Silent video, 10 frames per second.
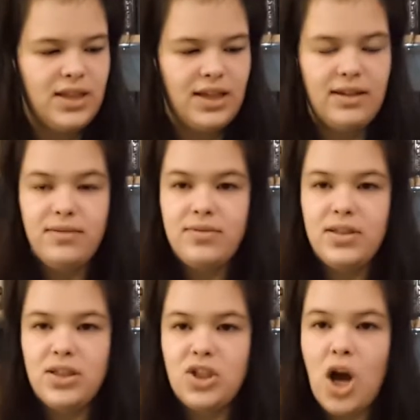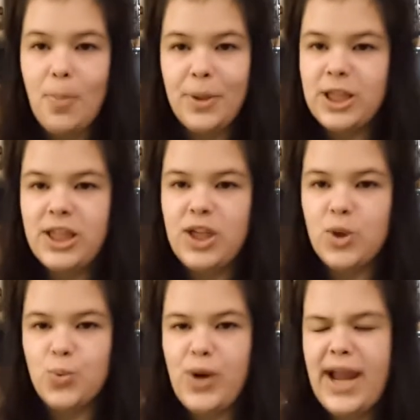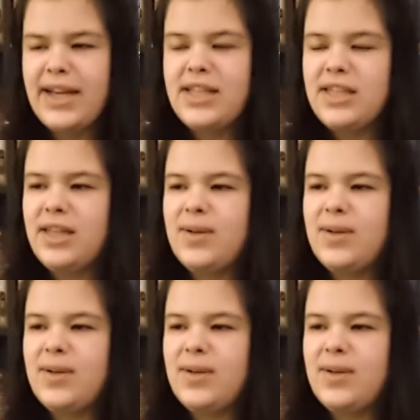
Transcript: like topically correct.